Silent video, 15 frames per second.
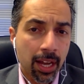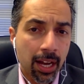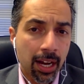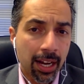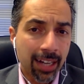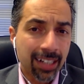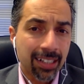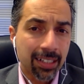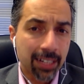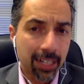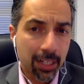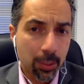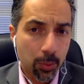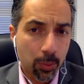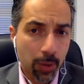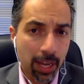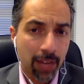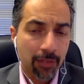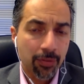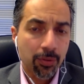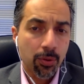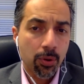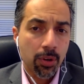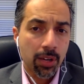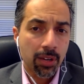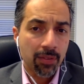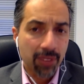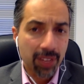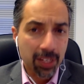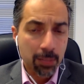uh, and cleared the way for
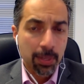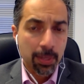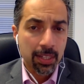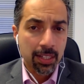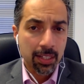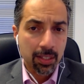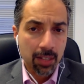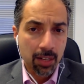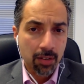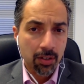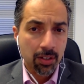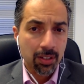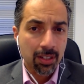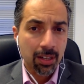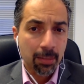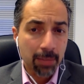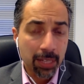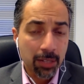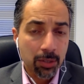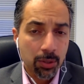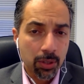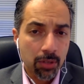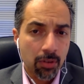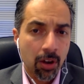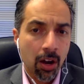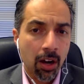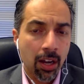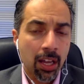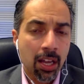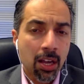investments, et cetera, to come into
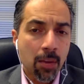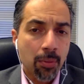Iran,